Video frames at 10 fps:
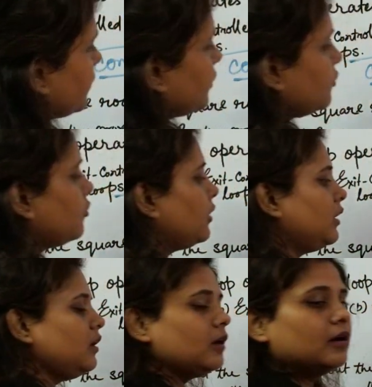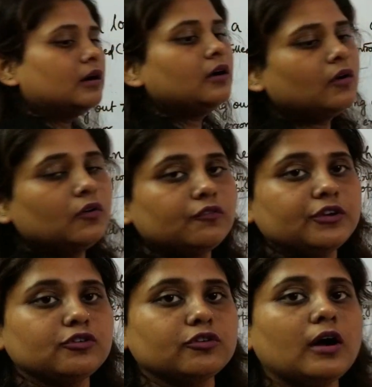So here we
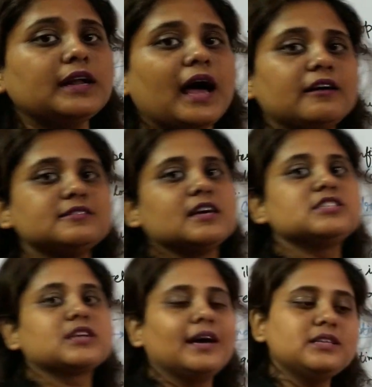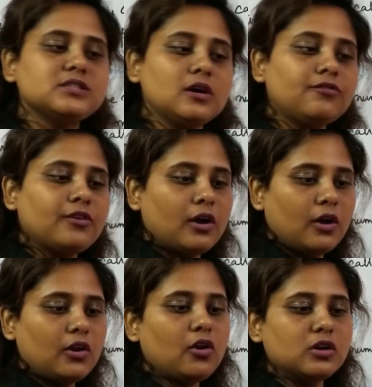do not have such kinds of
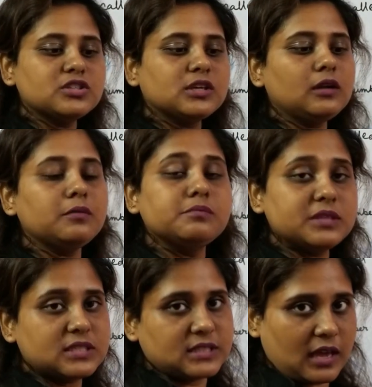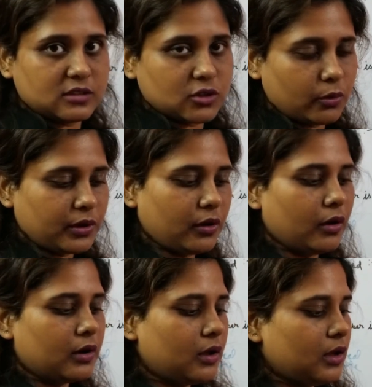logical mistakes going
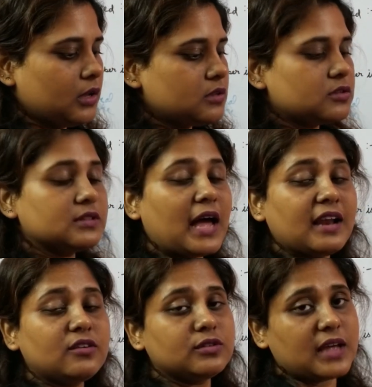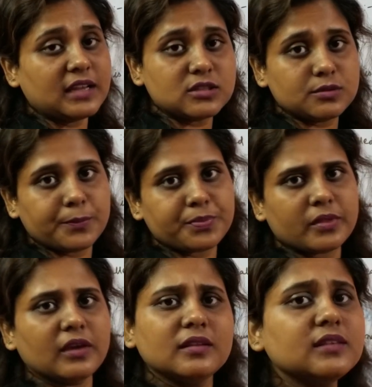on. So that's
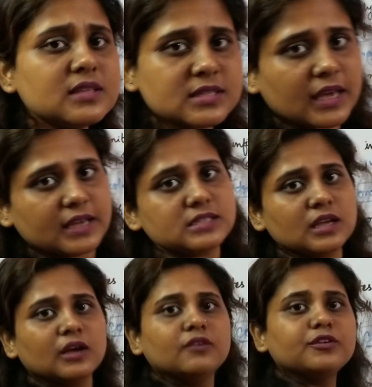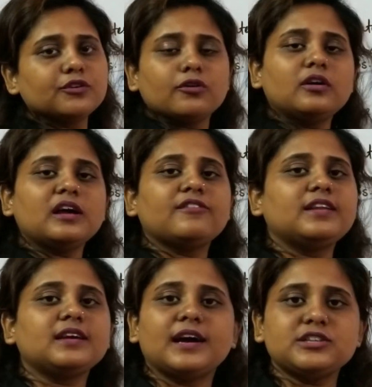in this case we do not have
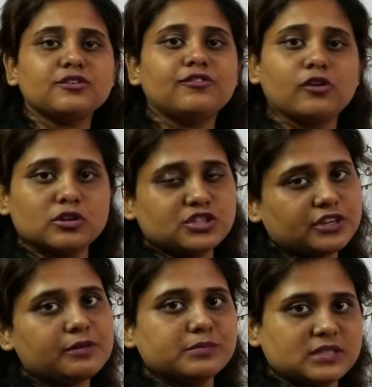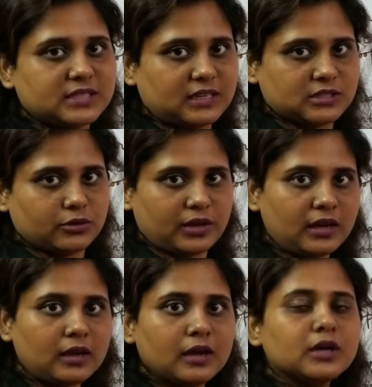any kind of logical mistakes,
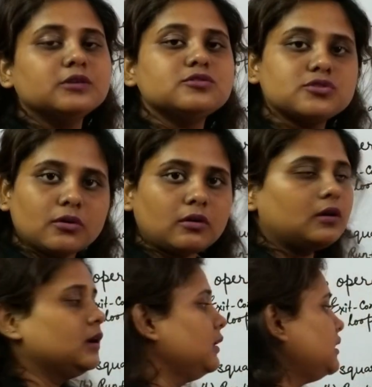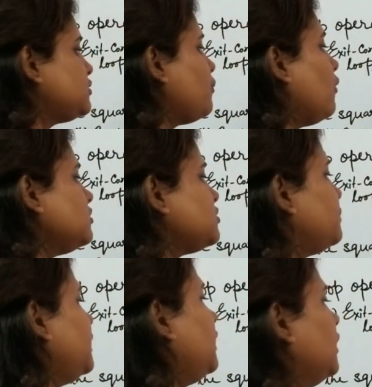okay? So it won't
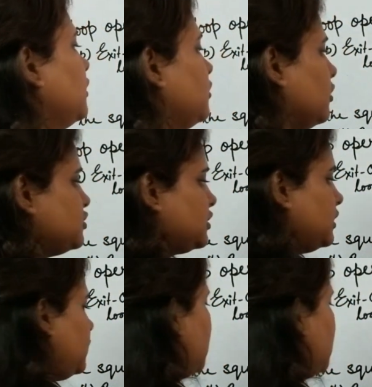be logical.